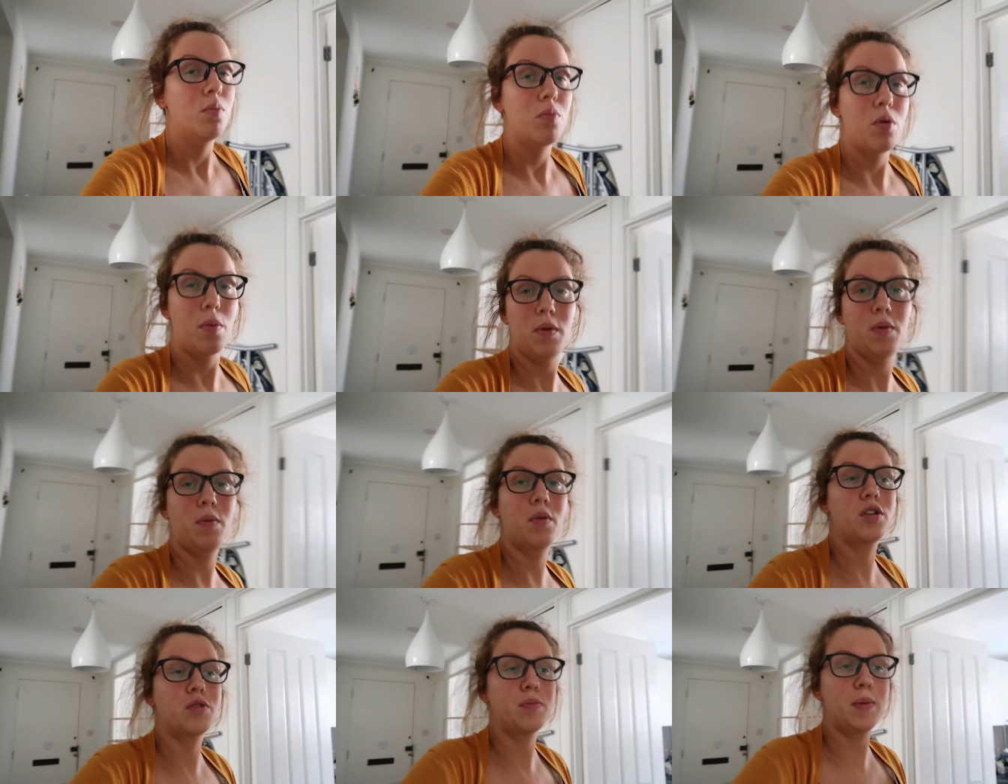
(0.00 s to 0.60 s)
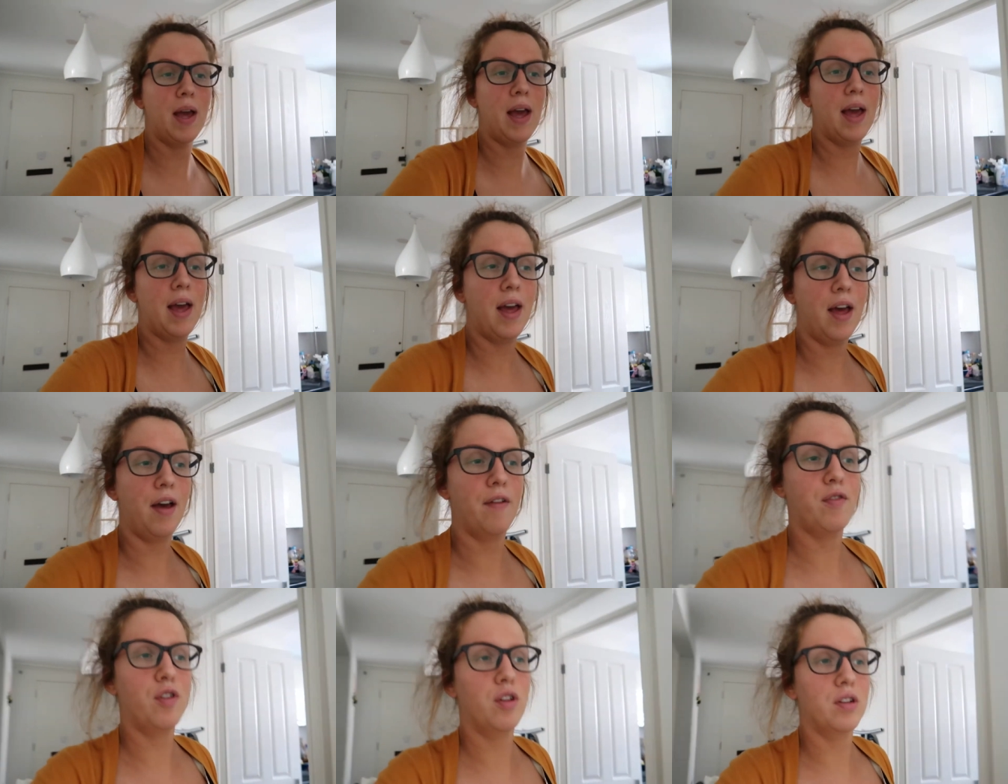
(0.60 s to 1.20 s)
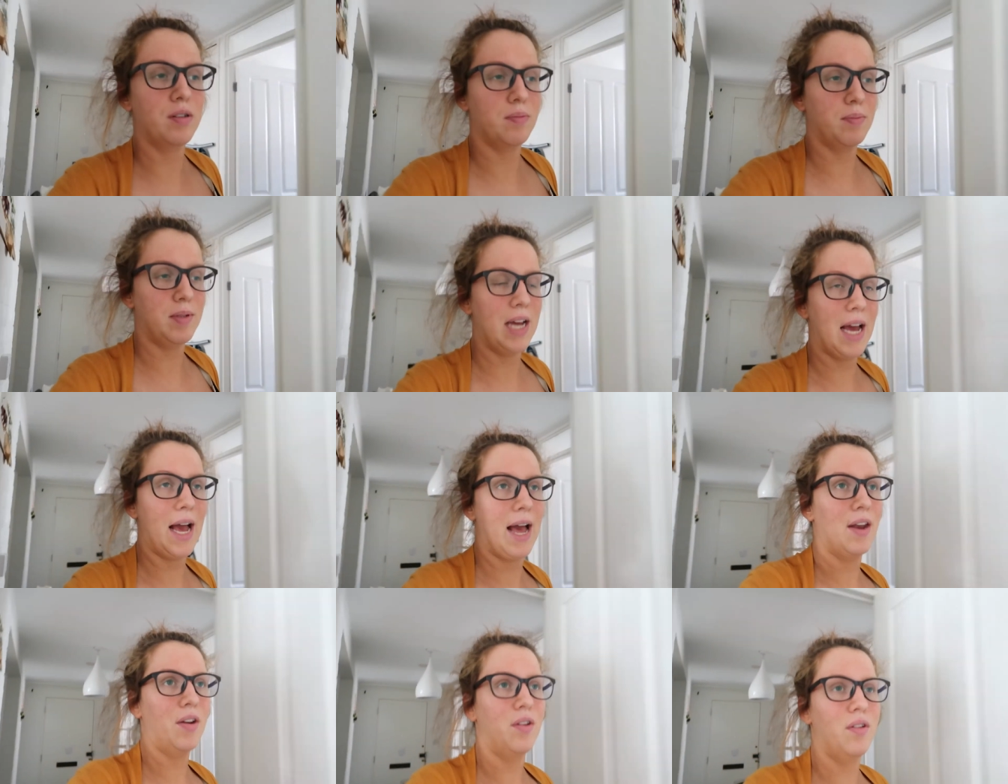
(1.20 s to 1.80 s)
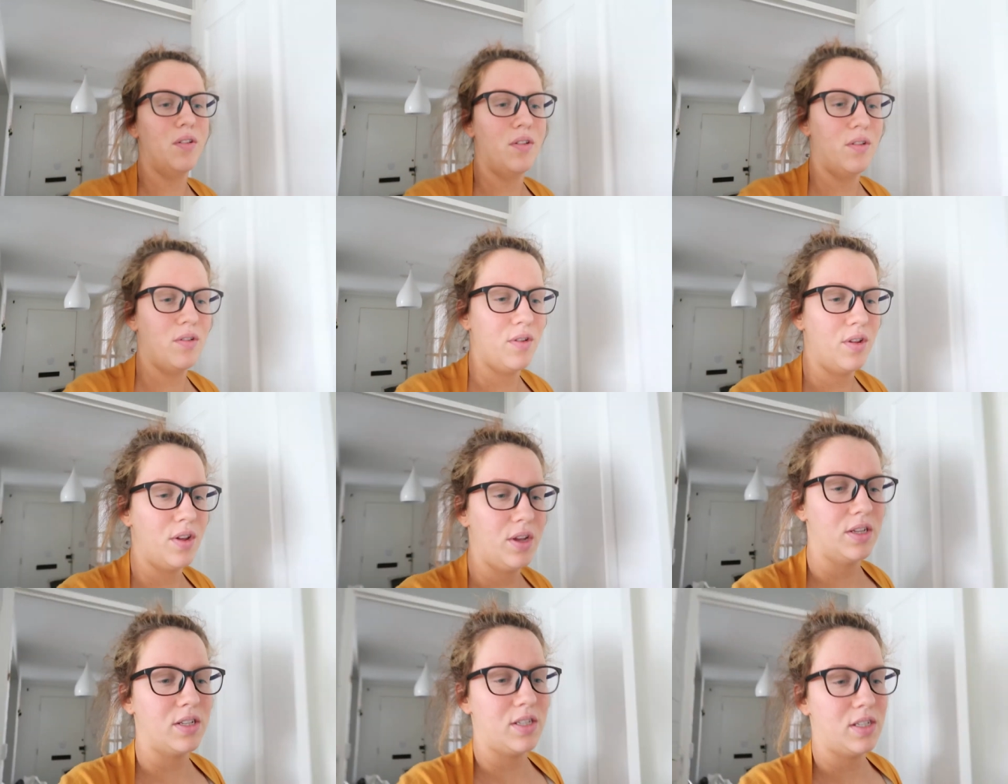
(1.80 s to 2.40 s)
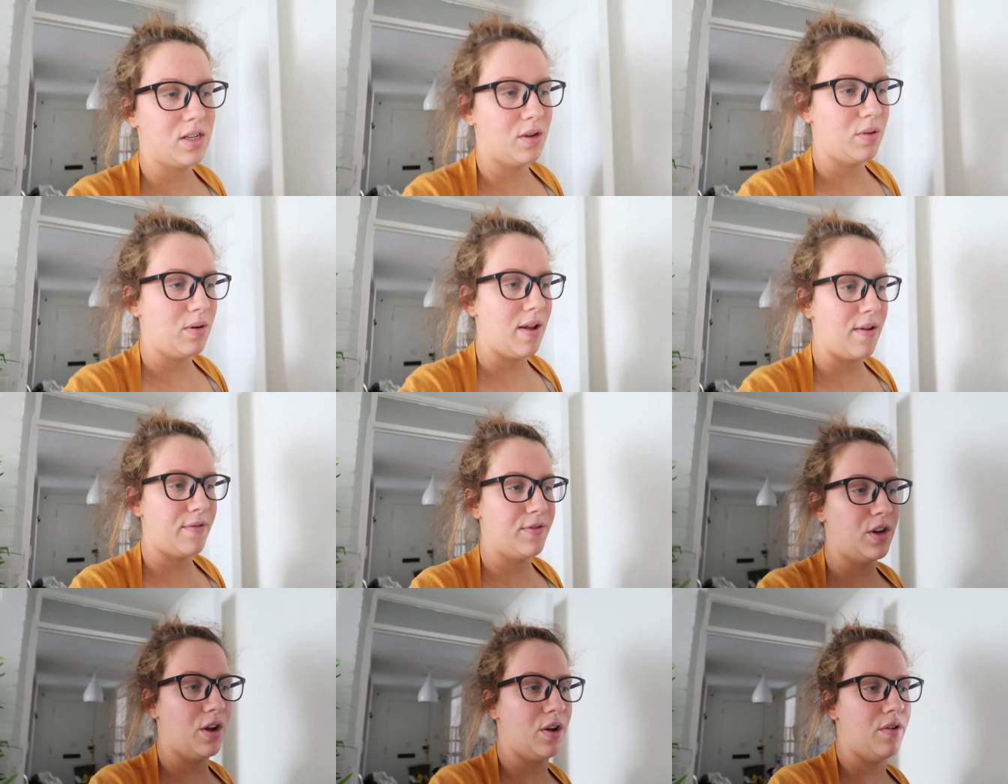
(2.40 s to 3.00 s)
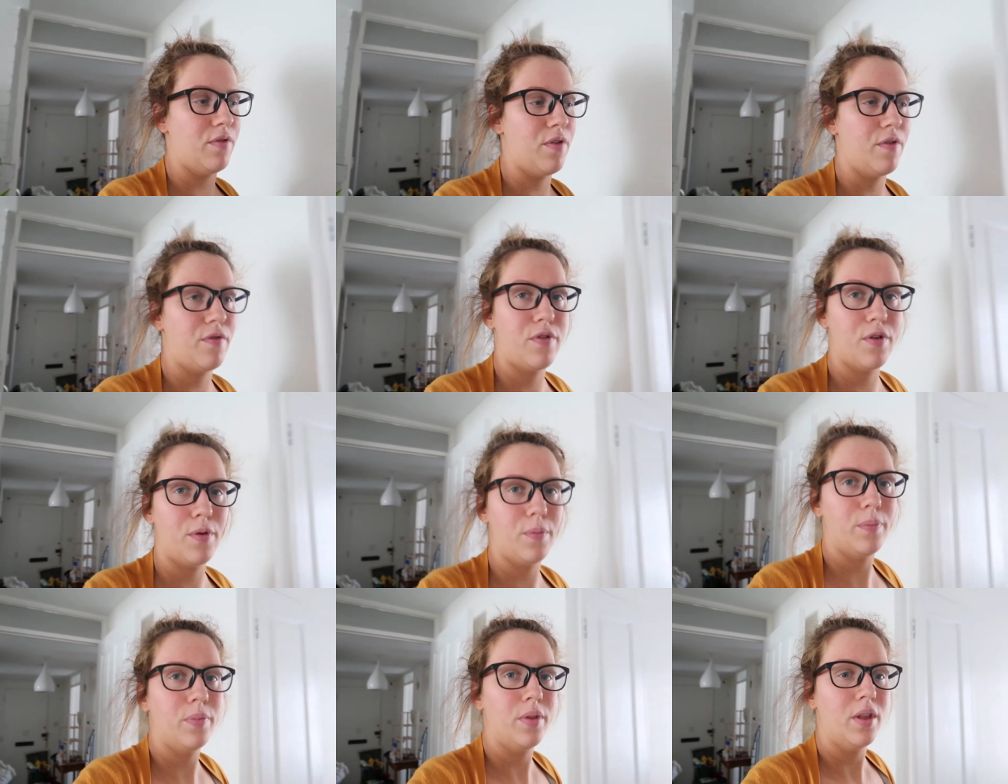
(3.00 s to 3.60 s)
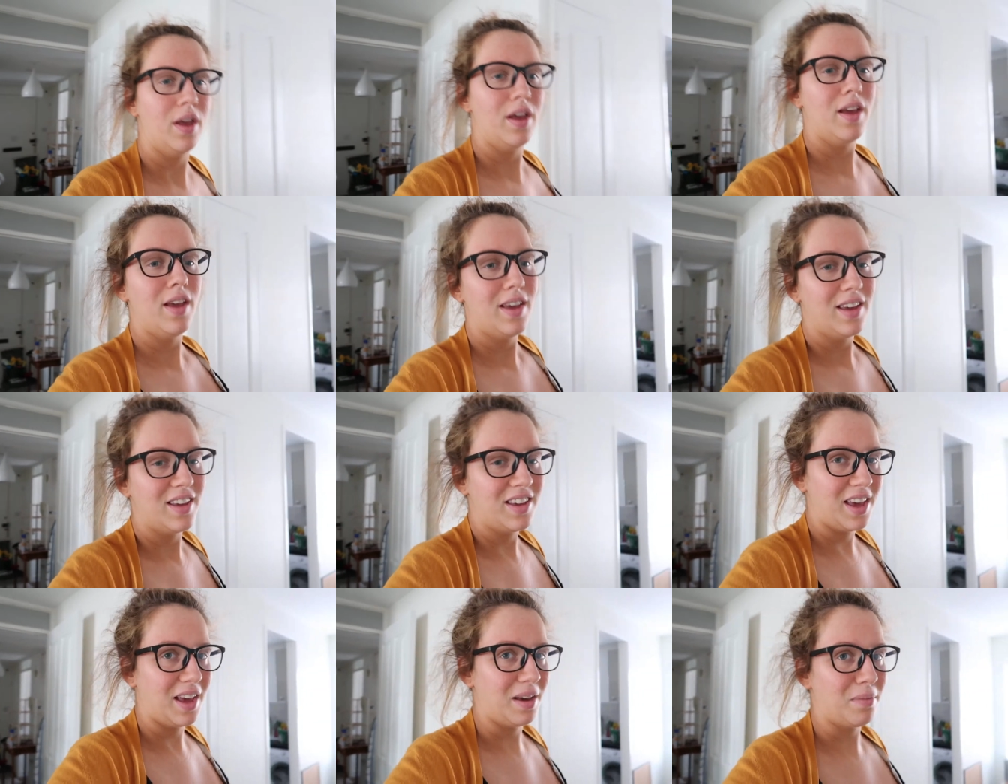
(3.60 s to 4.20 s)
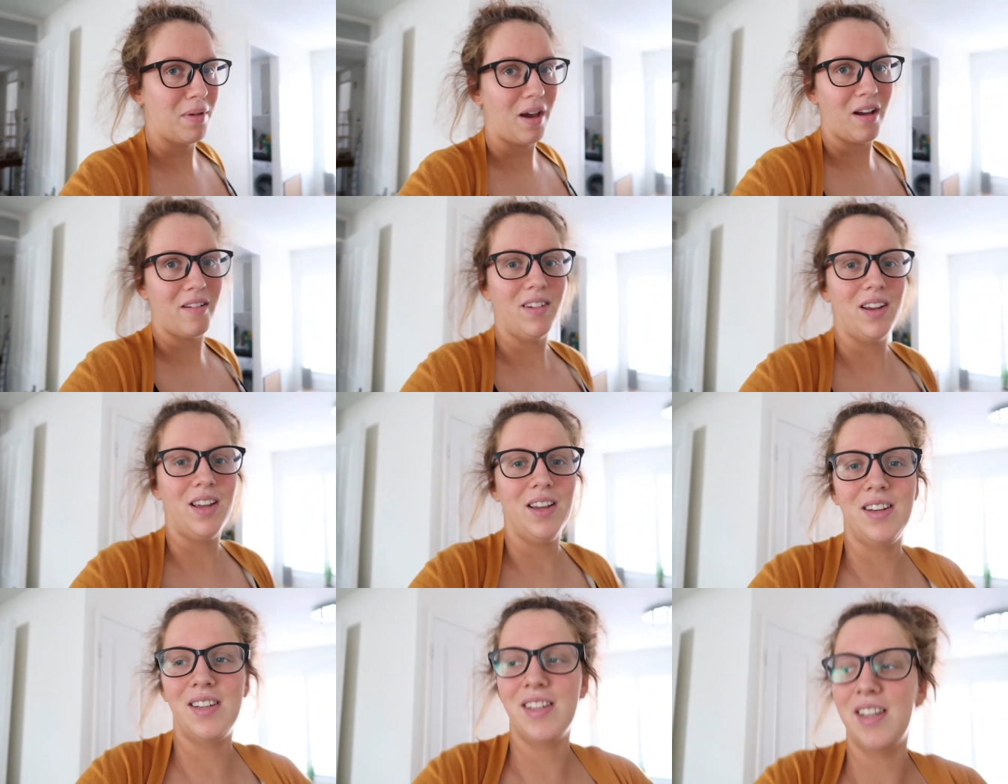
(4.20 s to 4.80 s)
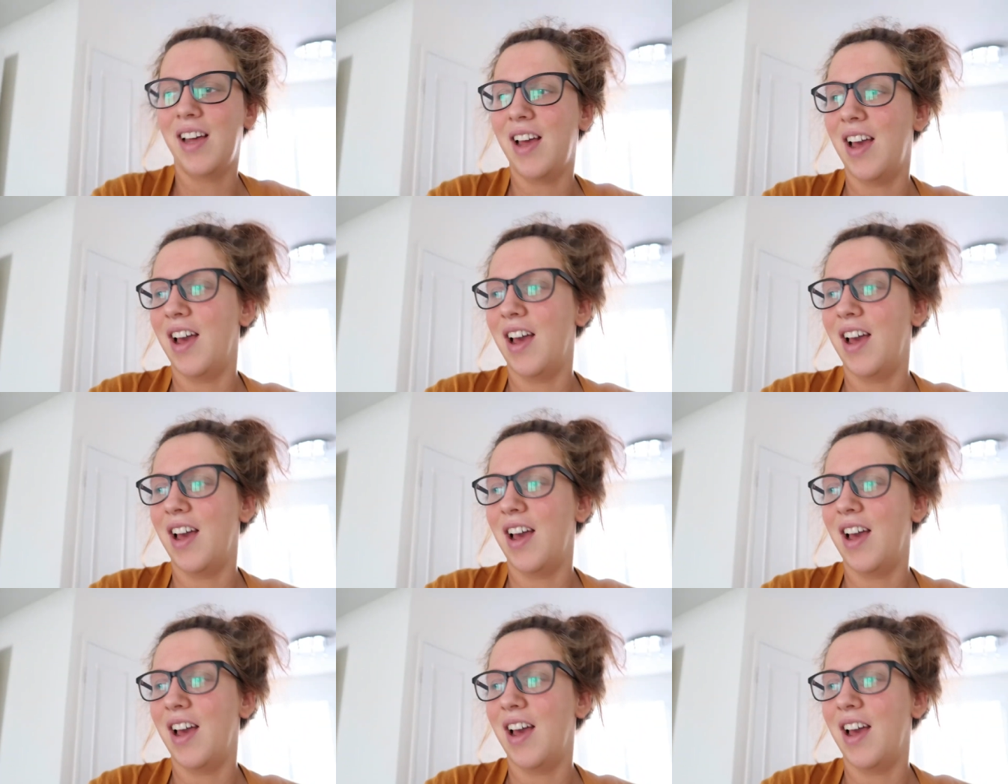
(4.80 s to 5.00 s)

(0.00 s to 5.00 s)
Probably wash my hair. I've got some tan that is still left over from getting married